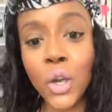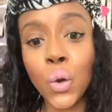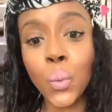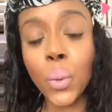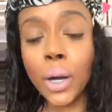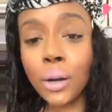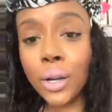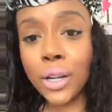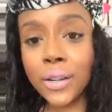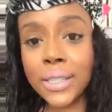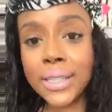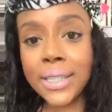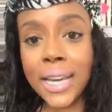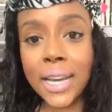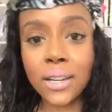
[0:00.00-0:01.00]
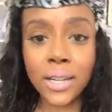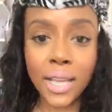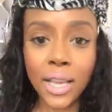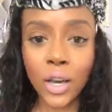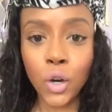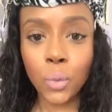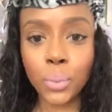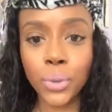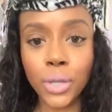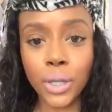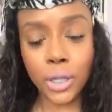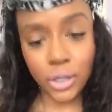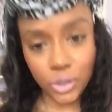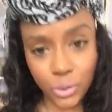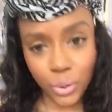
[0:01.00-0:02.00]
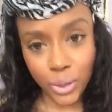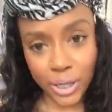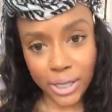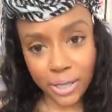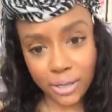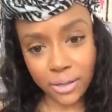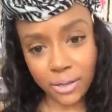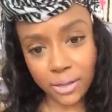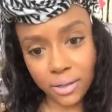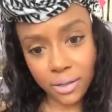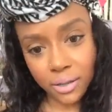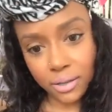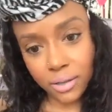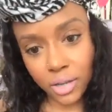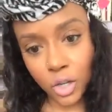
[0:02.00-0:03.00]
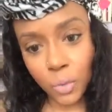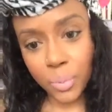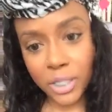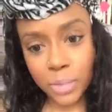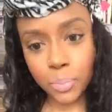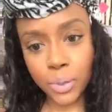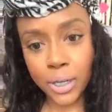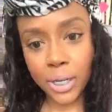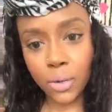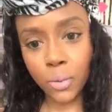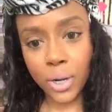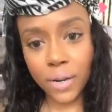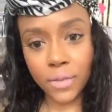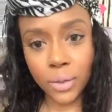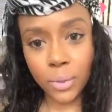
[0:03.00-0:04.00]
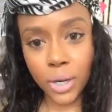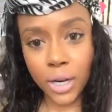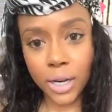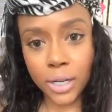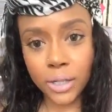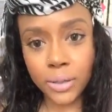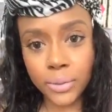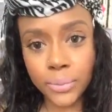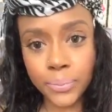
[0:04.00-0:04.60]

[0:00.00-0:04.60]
Well, girl, it's Saturday. I hope you can enjoy. Hope it's pretty wherever you are.